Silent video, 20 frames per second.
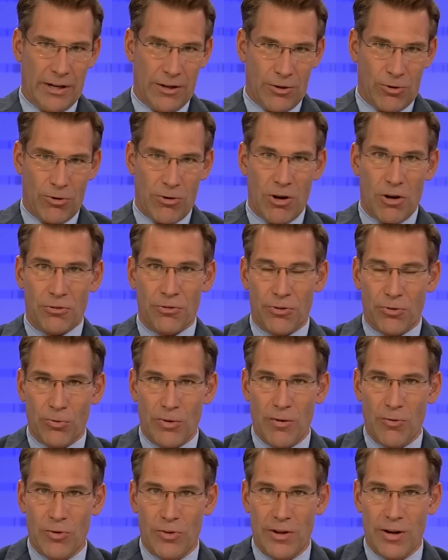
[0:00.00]
across the
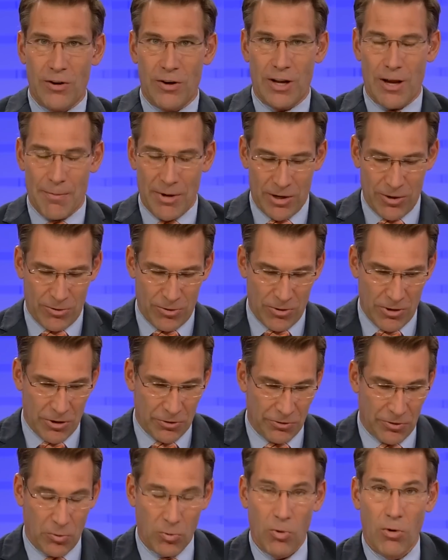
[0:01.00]
river there, coming across
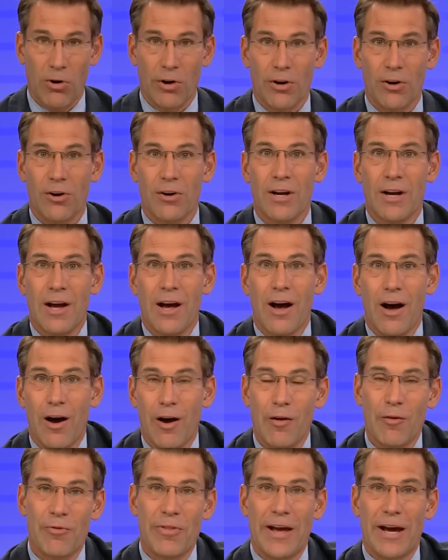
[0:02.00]
the water,
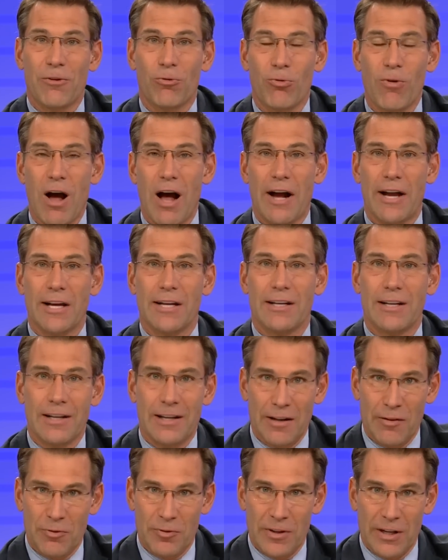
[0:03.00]
of that rocket
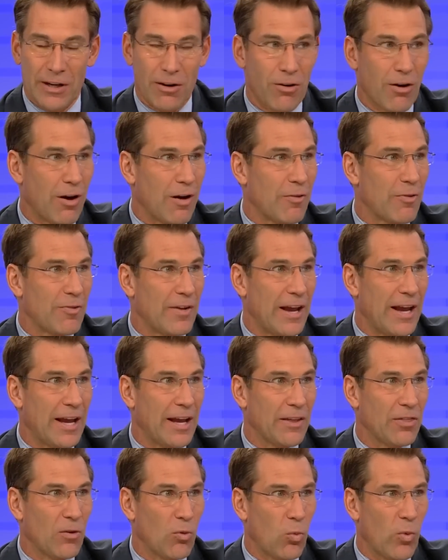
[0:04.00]
lifting off,
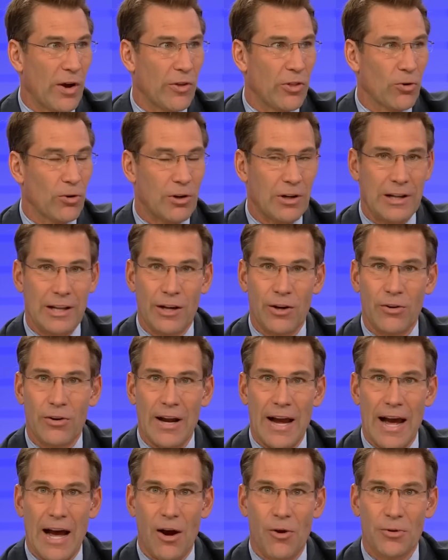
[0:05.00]
and the weather cleared
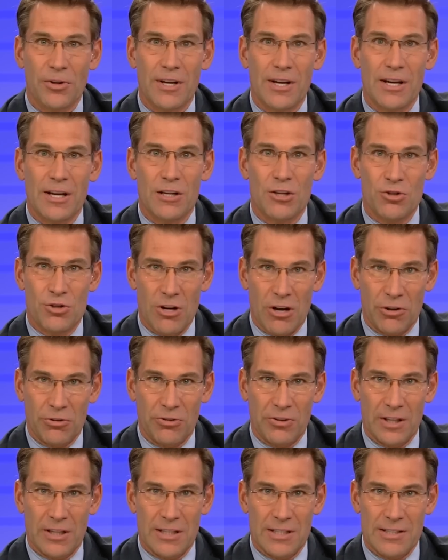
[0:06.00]
out
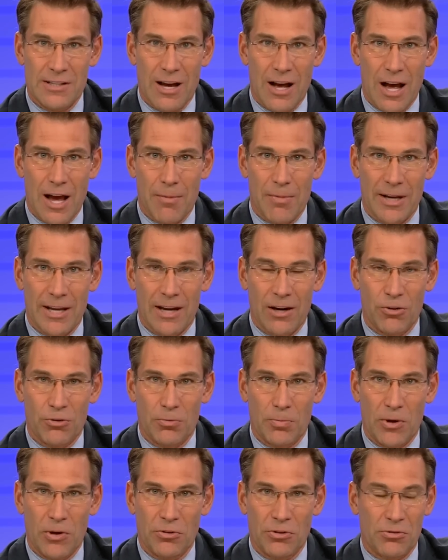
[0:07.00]
just in time. Again, our
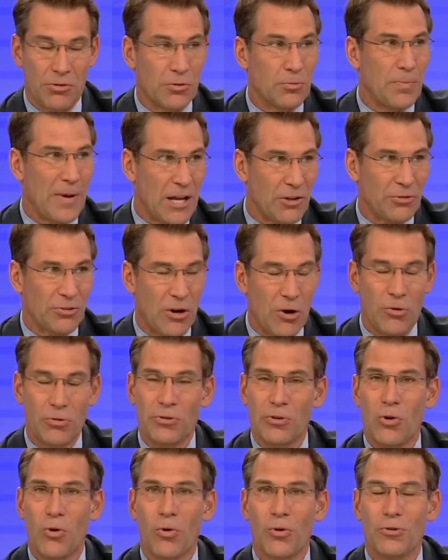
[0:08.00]
Space, Space Coast
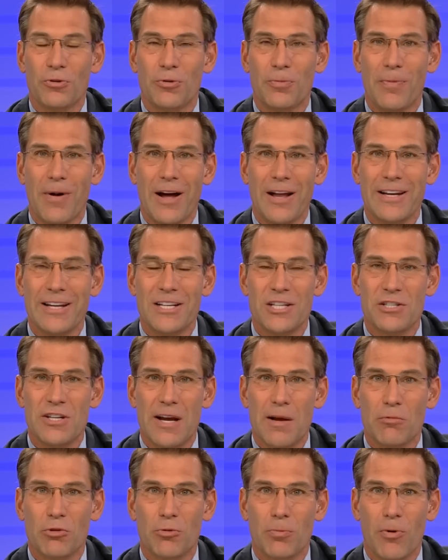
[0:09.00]
correspondent
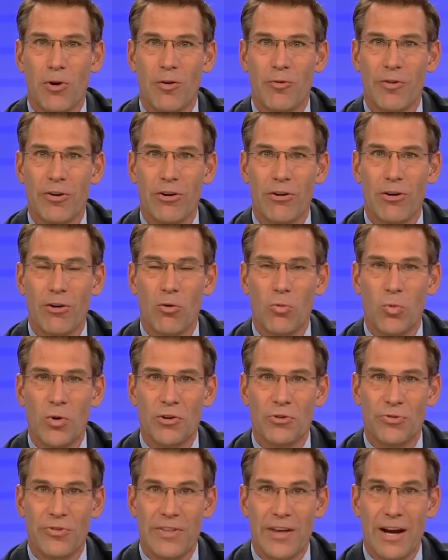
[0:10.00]
James Barbera
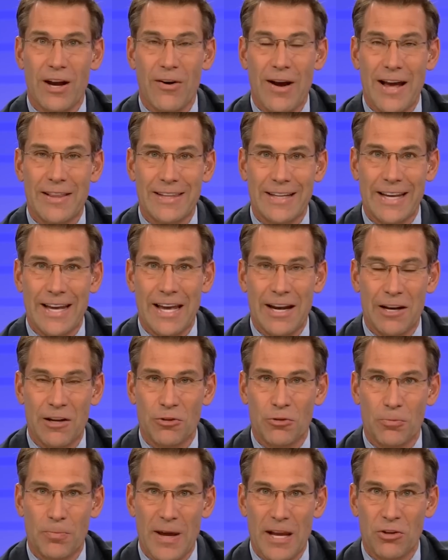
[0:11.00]
was there at the Kennedy
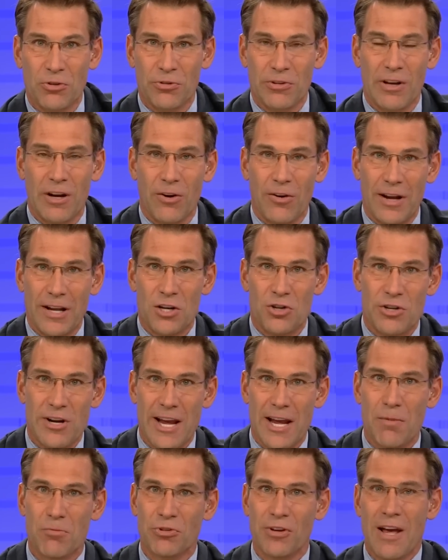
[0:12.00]
Space Center. And
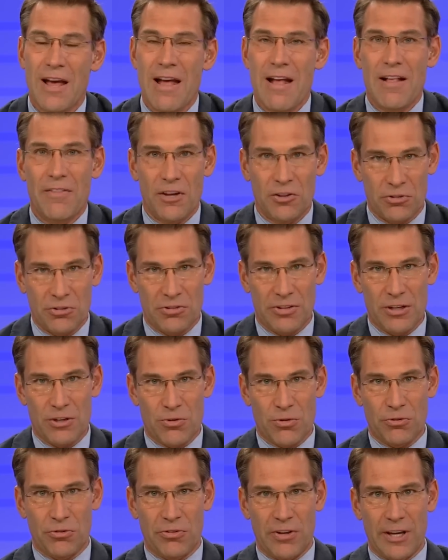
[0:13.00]
James, this is
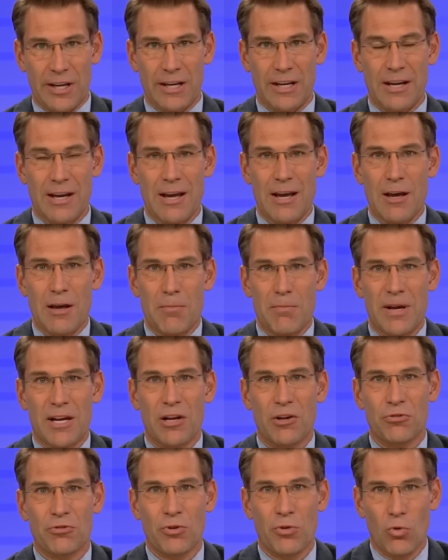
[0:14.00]
interesting
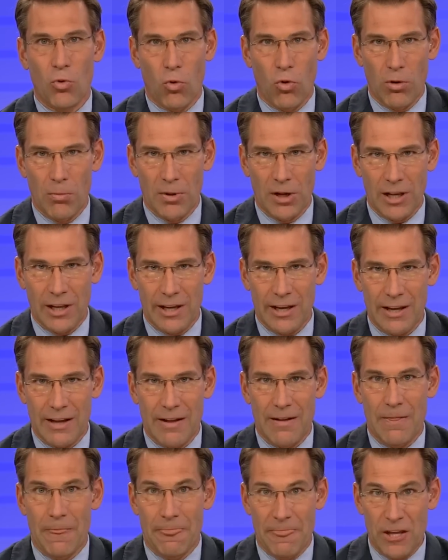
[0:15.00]
because normally
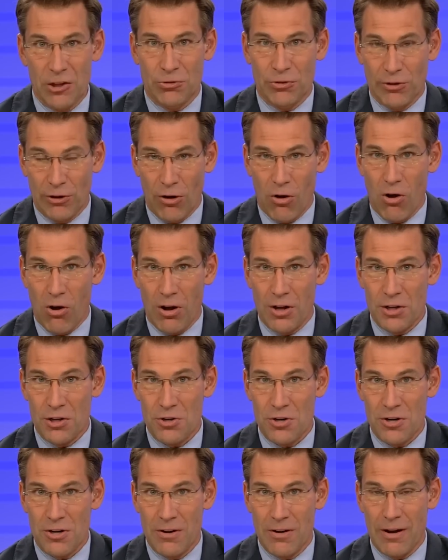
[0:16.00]
this
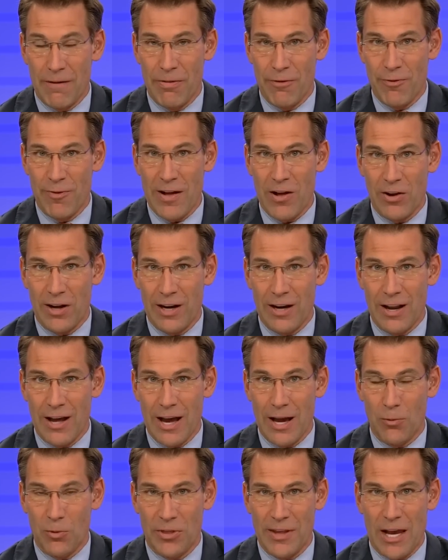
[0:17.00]
launch of the Falcon
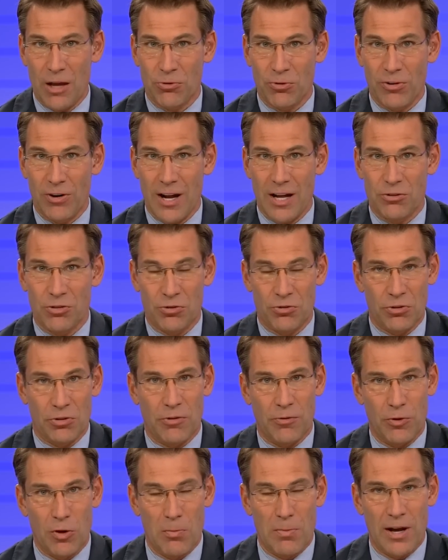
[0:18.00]
nine with astronauts is just
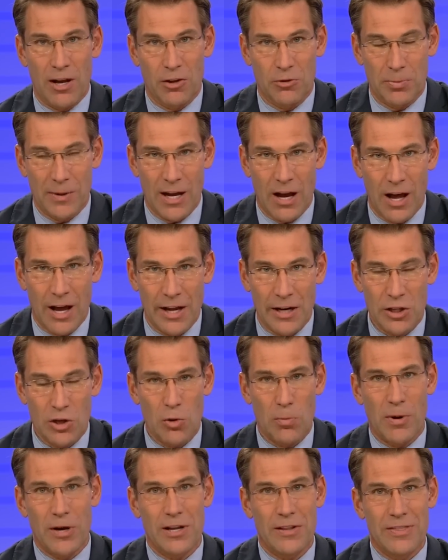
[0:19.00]
a few miles behind you,
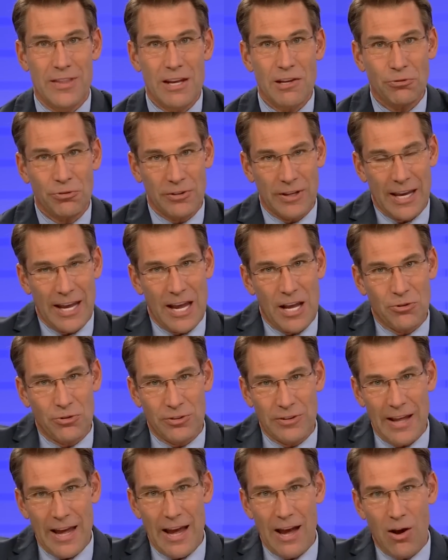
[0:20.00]
but in this case
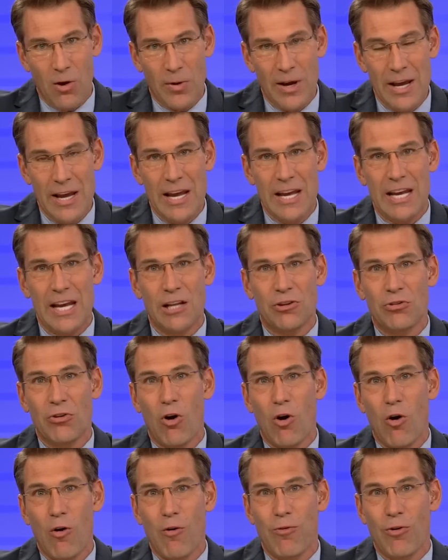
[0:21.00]
now it's
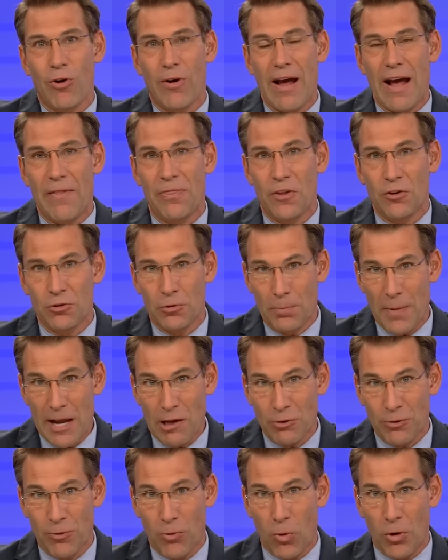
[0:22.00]
over at the
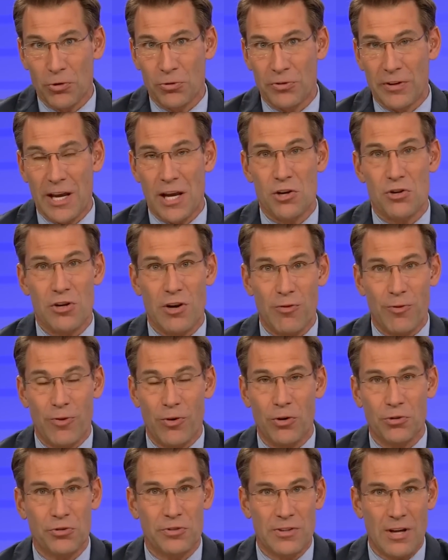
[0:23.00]
Space Force Station, the
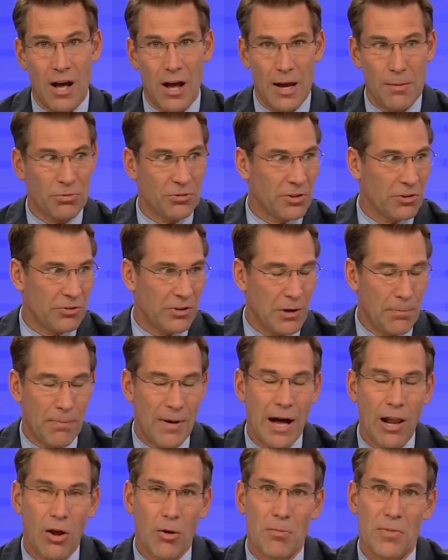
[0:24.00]
first time since the
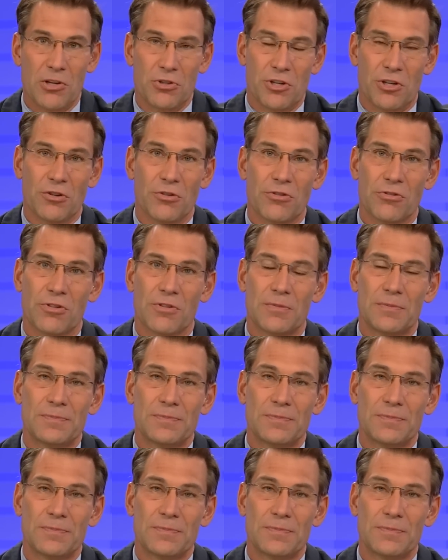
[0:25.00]
Apollo missions.